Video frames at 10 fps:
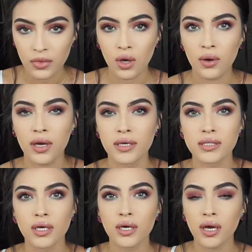Okay,
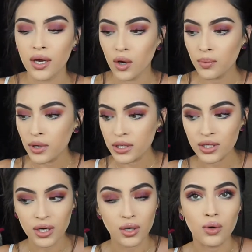I hope you guys
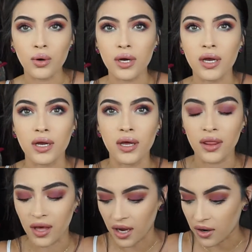are ignoring
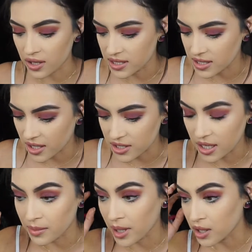the hair this entire
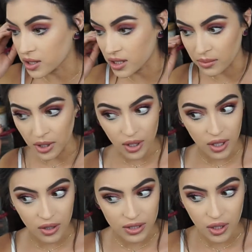time. I looked in the mirror
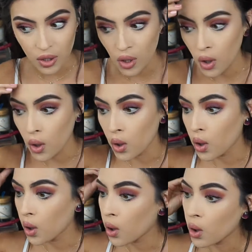and I was like,
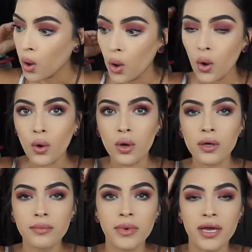whew,
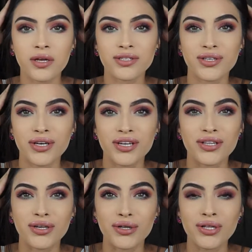my hair's looking a
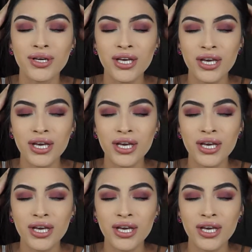little